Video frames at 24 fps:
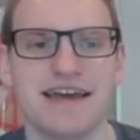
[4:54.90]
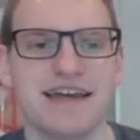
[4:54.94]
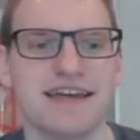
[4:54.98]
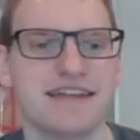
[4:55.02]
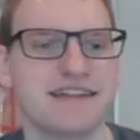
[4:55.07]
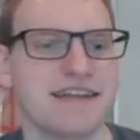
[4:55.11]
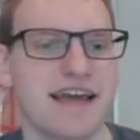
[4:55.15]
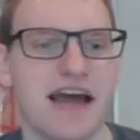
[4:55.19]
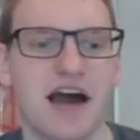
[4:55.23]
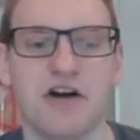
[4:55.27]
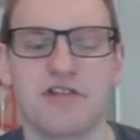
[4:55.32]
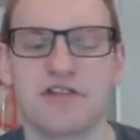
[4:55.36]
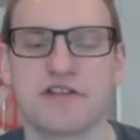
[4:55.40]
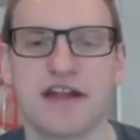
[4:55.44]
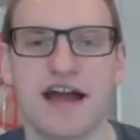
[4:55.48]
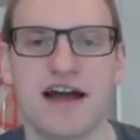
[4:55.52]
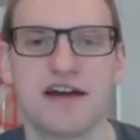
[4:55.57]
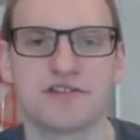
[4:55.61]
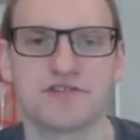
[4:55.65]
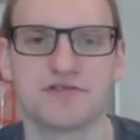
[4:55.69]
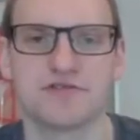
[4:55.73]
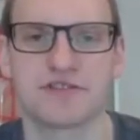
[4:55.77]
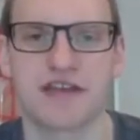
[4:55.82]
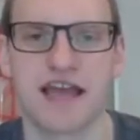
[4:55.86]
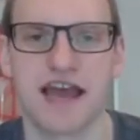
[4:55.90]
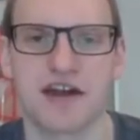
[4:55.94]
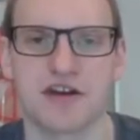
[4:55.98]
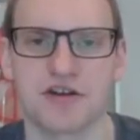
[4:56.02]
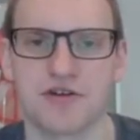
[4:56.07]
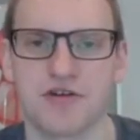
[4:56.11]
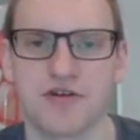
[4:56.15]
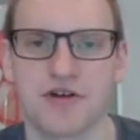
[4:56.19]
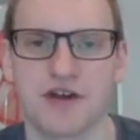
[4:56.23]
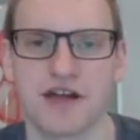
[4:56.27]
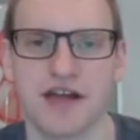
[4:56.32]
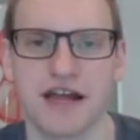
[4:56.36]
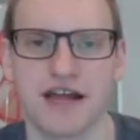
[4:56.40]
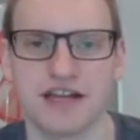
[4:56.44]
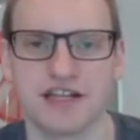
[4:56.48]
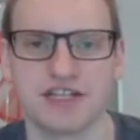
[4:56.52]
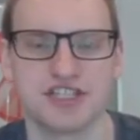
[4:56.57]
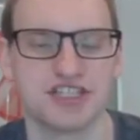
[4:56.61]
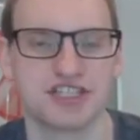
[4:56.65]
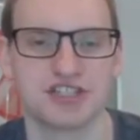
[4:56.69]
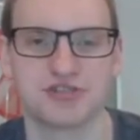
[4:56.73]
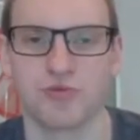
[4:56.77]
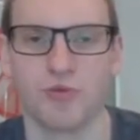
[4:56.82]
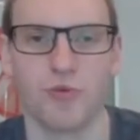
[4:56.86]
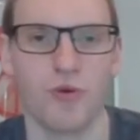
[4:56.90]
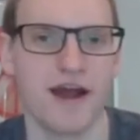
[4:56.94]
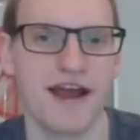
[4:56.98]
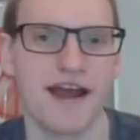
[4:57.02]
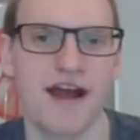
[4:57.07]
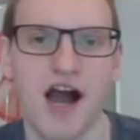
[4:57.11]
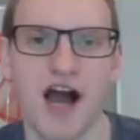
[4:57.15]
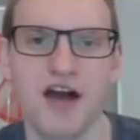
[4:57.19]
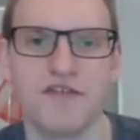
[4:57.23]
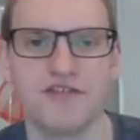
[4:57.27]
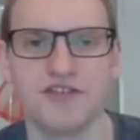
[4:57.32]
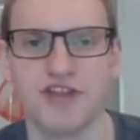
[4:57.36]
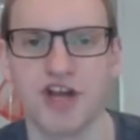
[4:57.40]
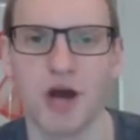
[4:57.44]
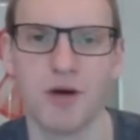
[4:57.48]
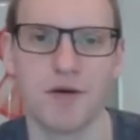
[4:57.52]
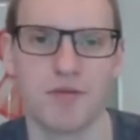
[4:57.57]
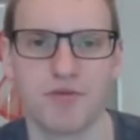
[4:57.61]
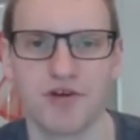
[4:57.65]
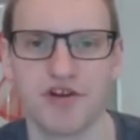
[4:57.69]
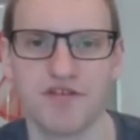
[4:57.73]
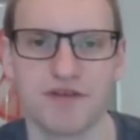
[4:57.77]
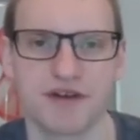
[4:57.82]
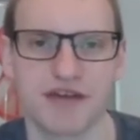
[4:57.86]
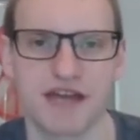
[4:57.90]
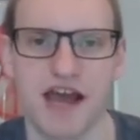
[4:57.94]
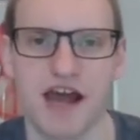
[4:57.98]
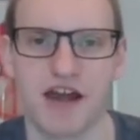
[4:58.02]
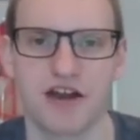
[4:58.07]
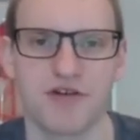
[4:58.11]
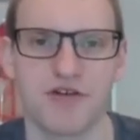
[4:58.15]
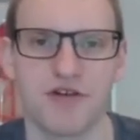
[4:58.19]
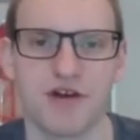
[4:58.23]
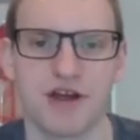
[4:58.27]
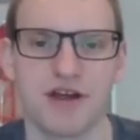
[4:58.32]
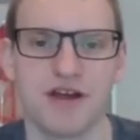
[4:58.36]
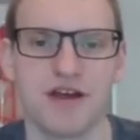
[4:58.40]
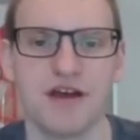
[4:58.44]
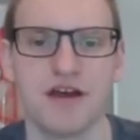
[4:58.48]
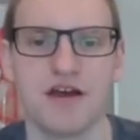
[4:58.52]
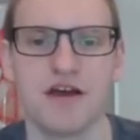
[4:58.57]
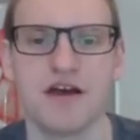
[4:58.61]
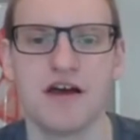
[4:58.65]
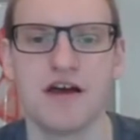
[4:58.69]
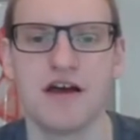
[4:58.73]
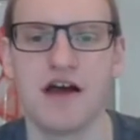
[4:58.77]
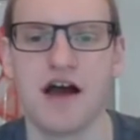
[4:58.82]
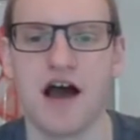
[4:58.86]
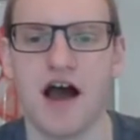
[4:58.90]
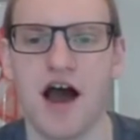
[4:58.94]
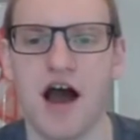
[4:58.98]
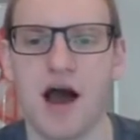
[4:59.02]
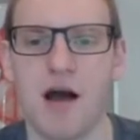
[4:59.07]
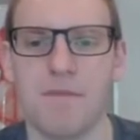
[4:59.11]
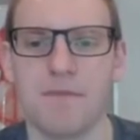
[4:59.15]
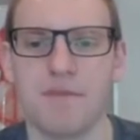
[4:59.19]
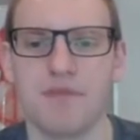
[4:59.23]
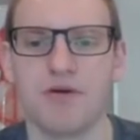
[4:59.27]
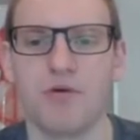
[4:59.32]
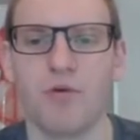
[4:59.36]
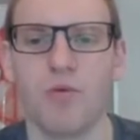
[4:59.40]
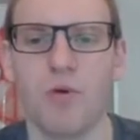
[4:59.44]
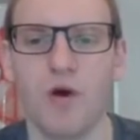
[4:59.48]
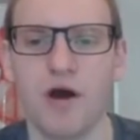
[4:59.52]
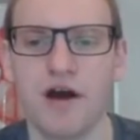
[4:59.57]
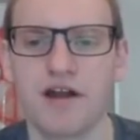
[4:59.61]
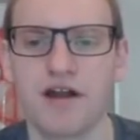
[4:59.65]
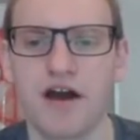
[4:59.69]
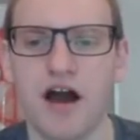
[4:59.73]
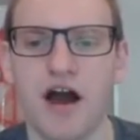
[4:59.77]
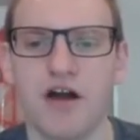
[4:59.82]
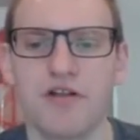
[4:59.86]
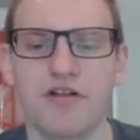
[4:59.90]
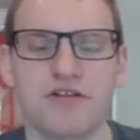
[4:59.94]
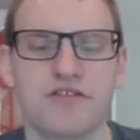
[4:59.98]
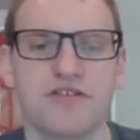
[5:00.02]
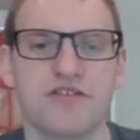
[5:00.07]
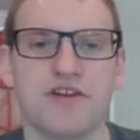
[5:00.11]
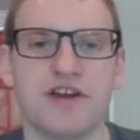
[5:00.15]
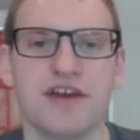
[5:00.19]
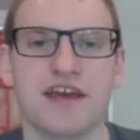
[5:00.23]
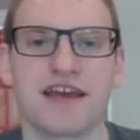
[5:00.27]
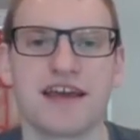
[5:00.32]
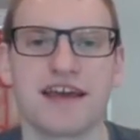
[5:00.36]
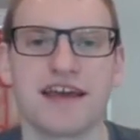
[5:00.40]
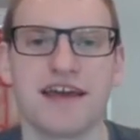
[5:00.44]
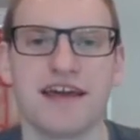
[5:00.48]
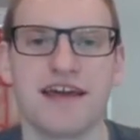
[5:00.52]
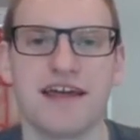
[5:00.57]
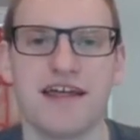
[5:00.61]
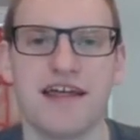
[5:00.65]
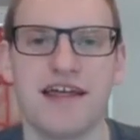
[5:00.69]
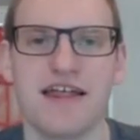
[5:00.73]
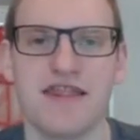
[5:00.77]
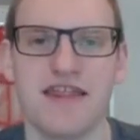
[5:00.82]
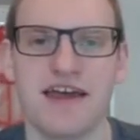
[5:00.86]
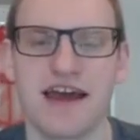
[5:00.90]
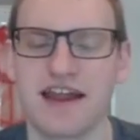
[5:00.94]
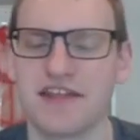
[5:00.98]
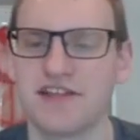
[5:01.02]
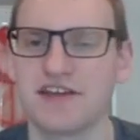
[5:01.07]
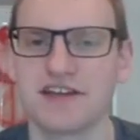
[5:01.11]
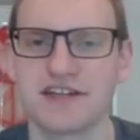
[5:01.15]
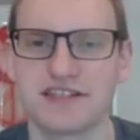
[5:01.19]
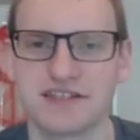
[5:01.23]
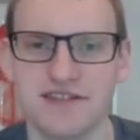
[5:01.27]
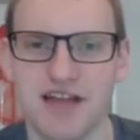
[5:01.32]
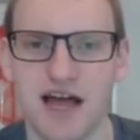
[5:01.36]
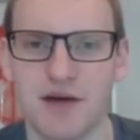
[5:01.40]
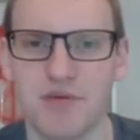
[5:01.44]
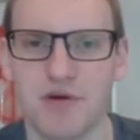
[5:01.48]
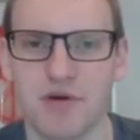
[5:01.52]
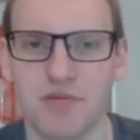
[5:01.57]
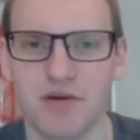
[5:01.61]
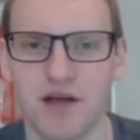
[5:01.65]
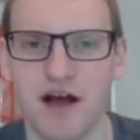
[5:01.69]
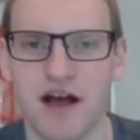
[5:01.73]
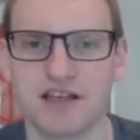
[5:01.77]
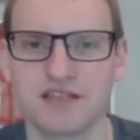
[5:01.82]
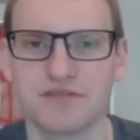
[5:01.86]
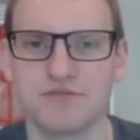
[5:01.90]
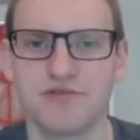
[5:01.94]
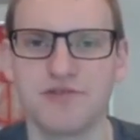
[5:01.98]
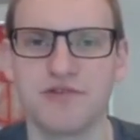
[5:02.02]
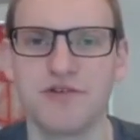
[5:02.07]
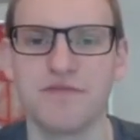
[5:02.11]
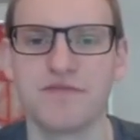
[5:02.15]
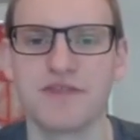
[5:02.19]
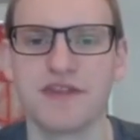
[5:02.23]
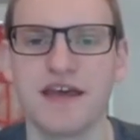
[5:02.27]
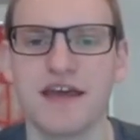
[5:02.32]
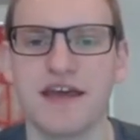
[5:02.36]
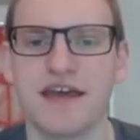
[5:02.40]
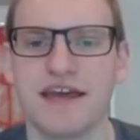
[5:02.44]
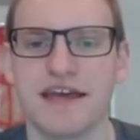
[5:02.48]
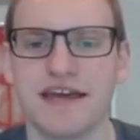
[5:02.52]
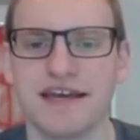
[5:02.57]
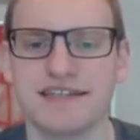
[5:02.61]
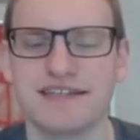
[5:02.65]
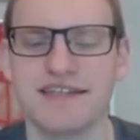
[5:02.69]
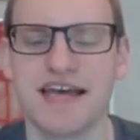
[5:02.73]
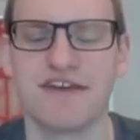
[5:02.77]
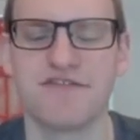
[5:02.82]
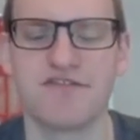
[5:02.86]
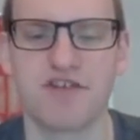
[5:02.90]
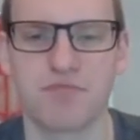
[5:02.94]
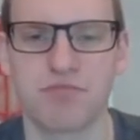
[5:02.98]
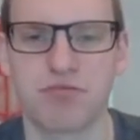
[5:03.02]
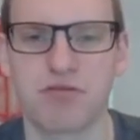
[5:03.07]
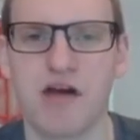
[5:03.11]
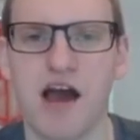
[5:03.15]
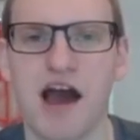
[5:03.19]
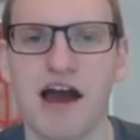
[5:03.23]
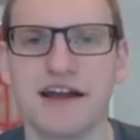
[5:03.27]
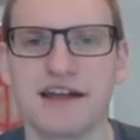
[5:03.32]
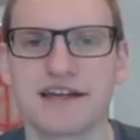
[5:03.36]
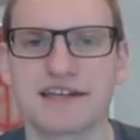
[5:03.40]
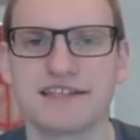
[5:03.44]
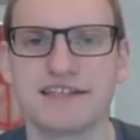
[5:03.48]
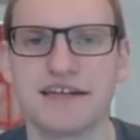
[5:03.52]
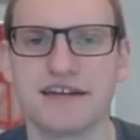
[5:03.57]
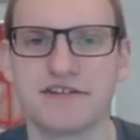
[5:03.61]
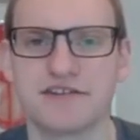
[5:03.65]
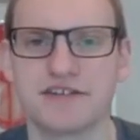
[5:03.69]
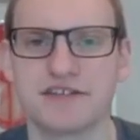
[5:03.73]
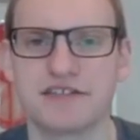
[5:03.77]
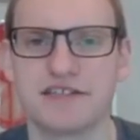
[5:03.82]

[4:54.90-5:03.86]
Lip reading: in the health and household category, and it's just way off in the home improvement category. The one other thing that I think is a lot more plausible is that for products that are